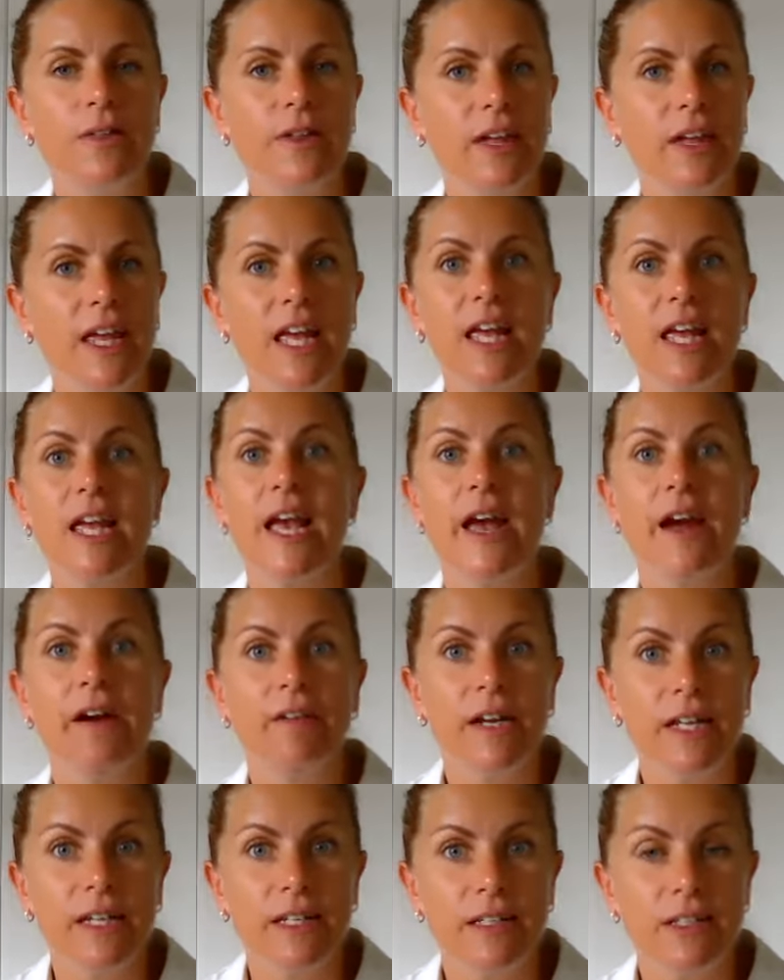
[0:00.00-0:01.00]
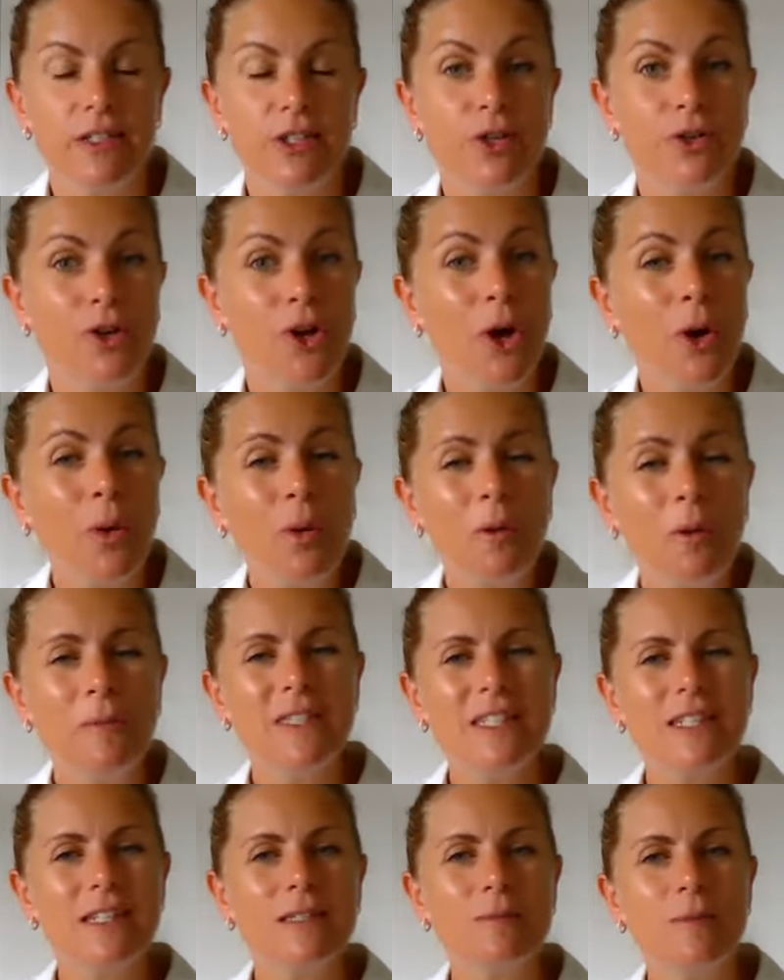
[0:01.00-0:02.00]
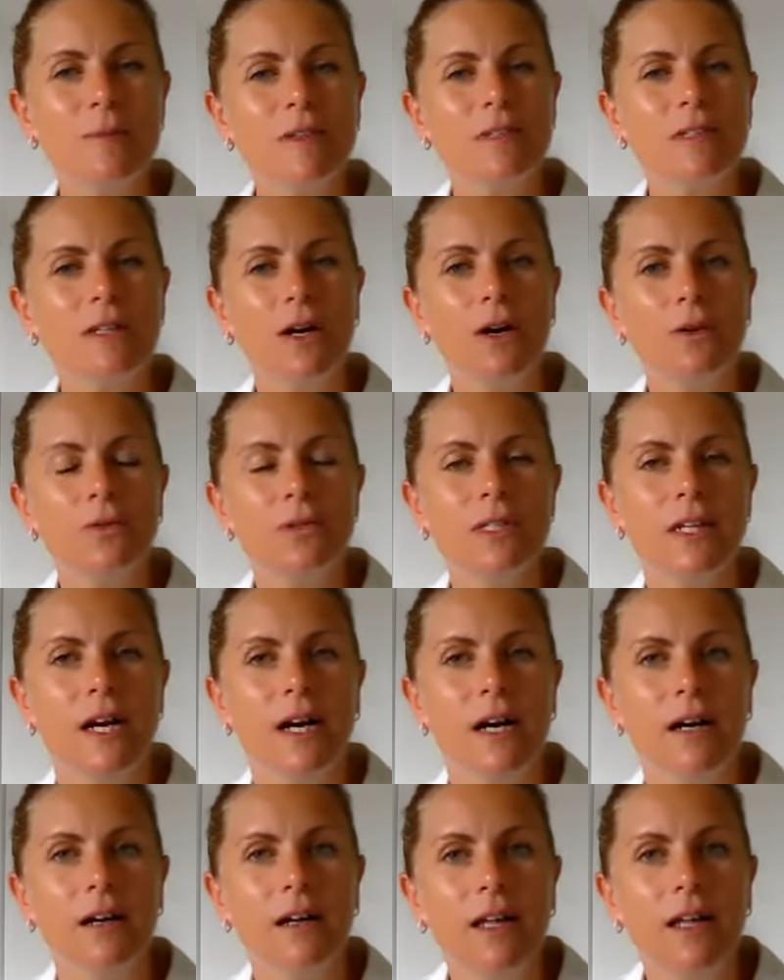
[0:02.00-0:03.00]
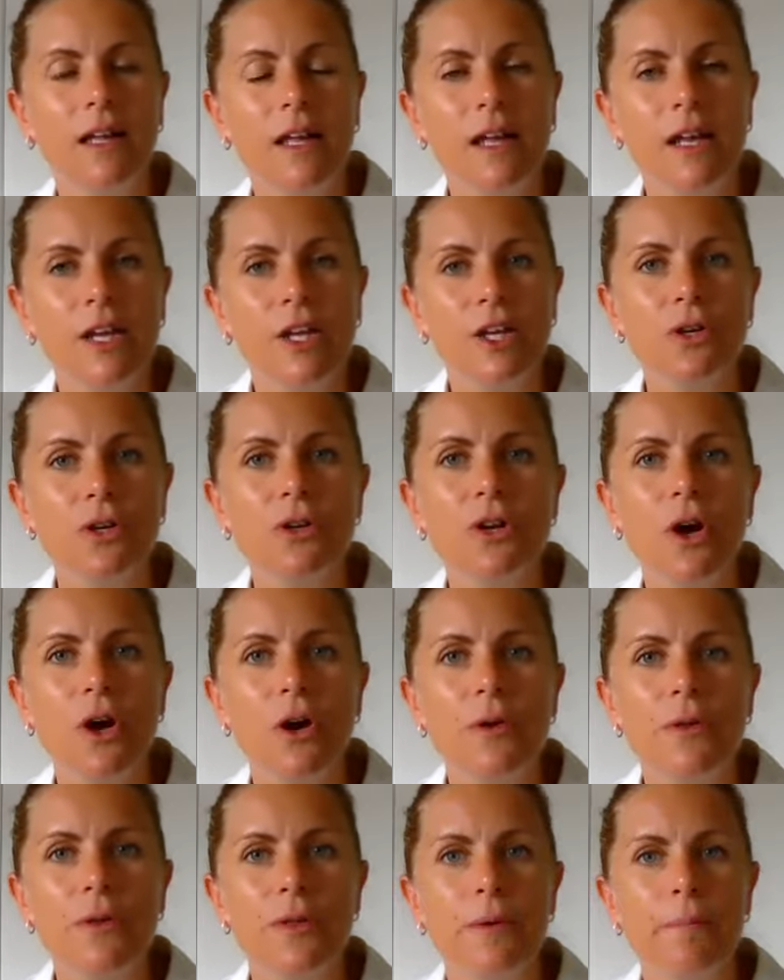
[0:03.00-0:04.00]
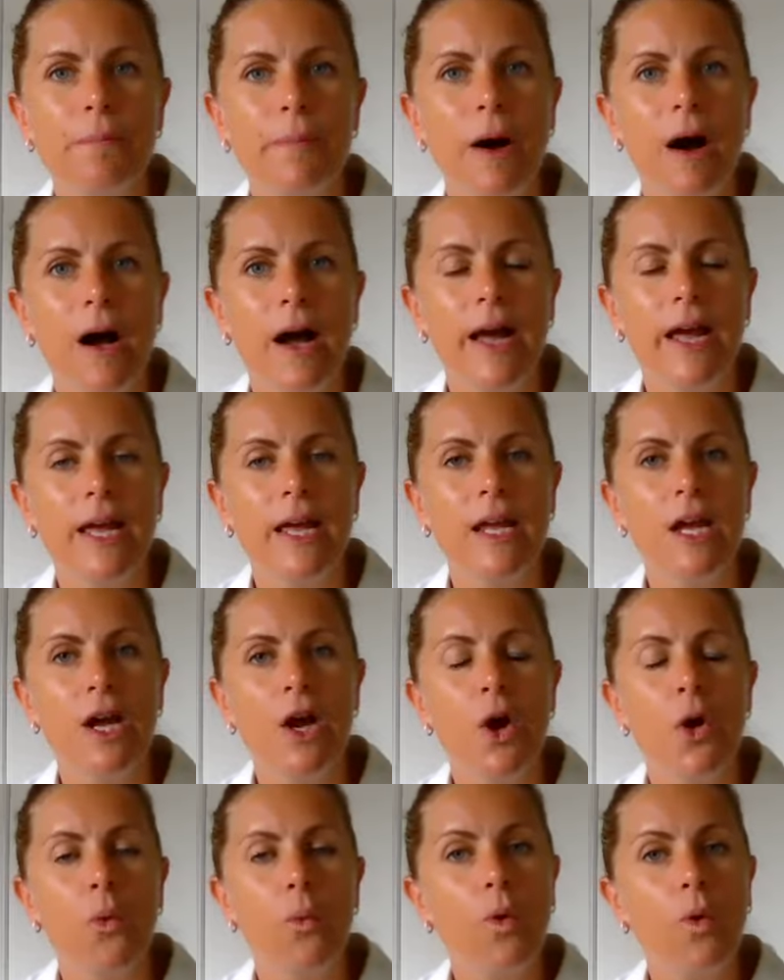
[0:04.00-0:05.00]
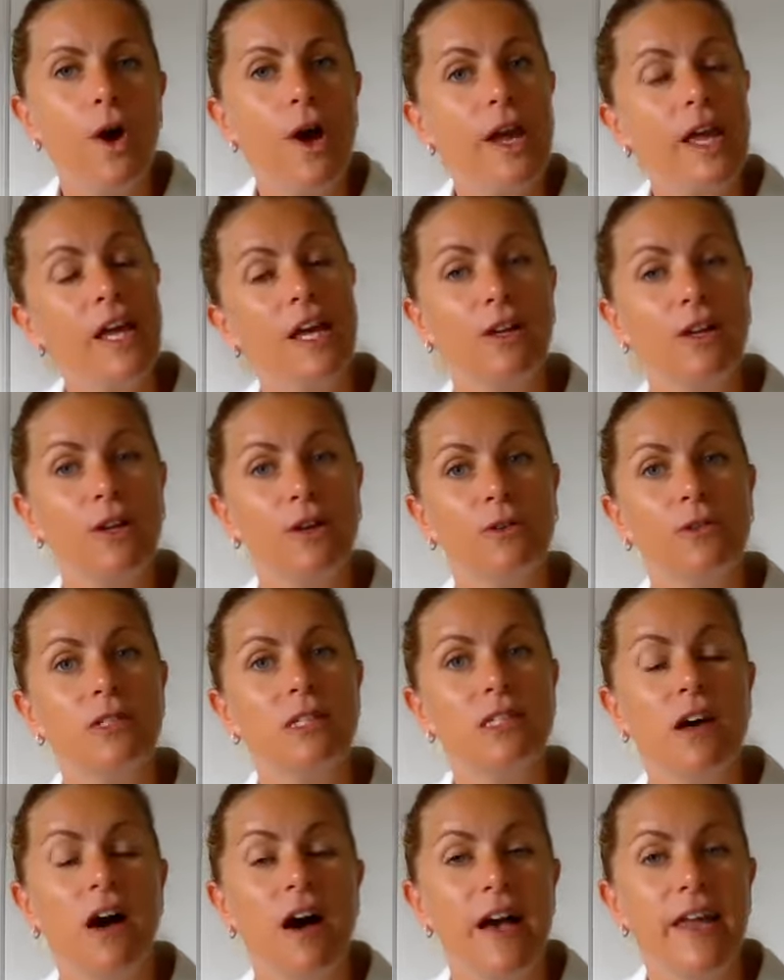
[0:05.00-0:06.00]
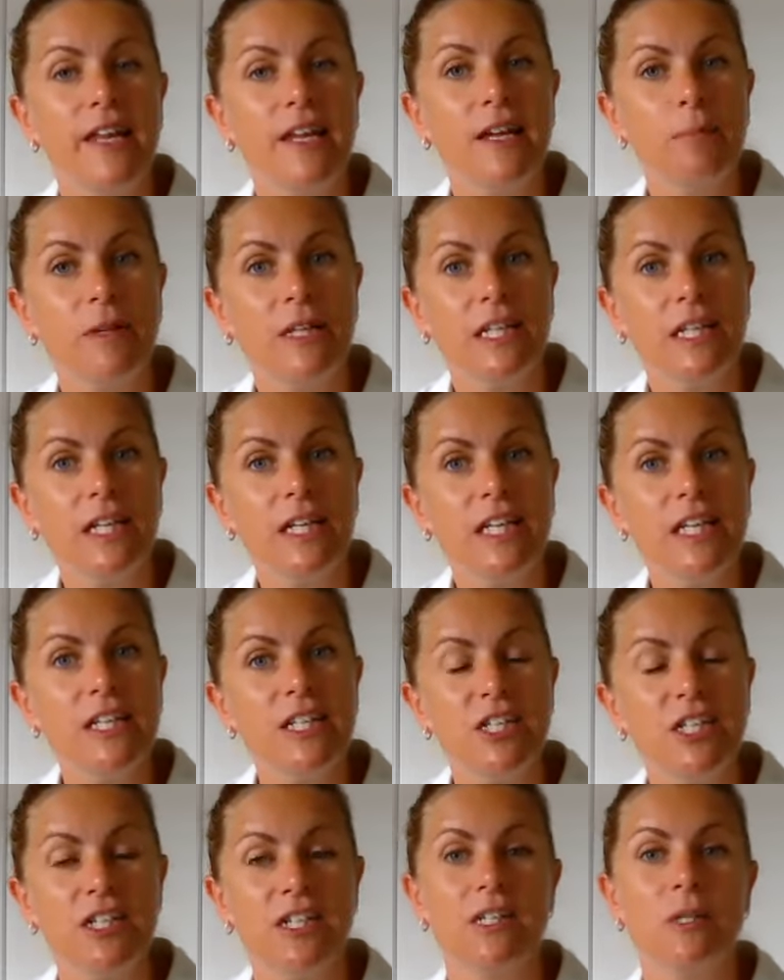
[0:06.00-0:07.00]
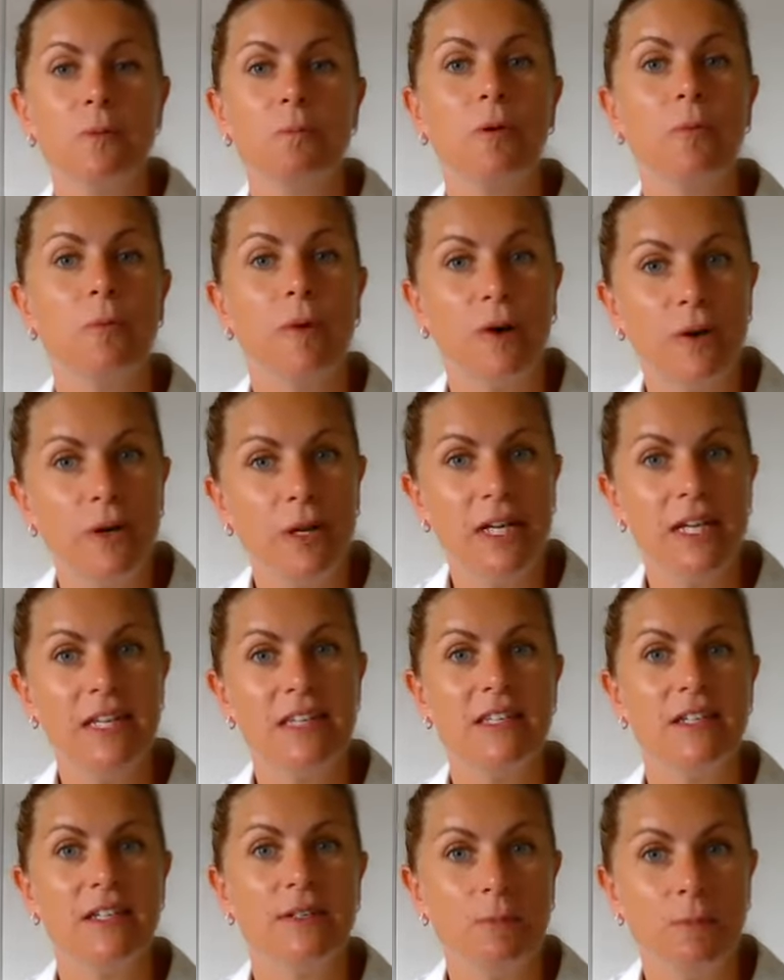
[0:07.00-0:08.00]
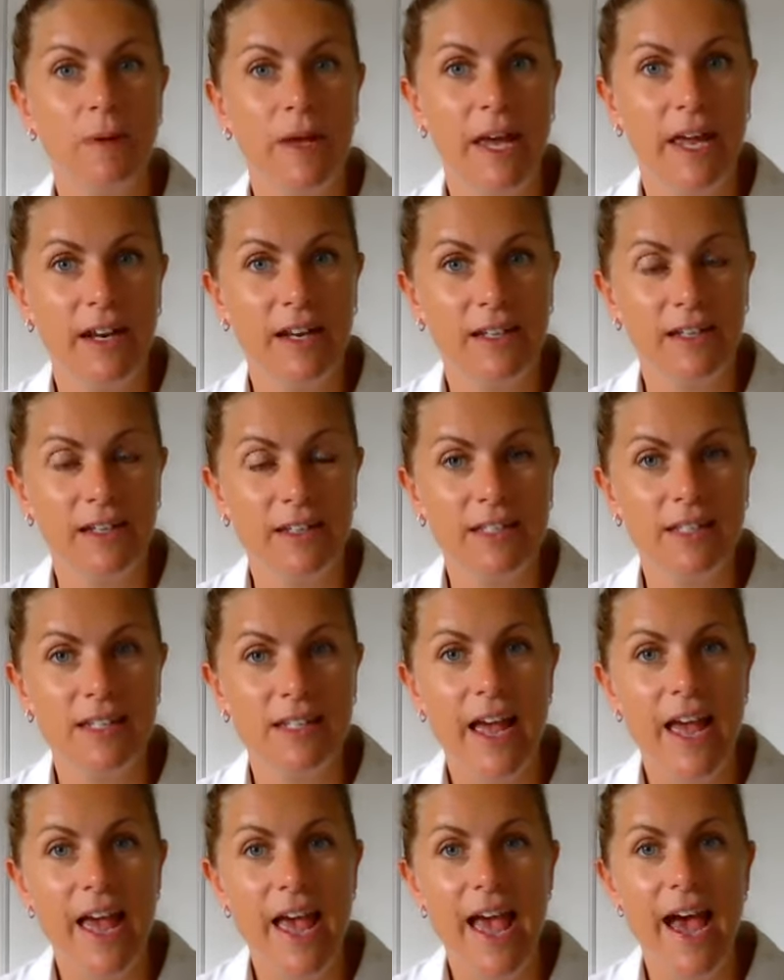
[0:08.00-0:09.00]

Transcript: the key areas, you know what Mr. Smith's goals are. You know that by working alongside him in the kitchen is promoting his independence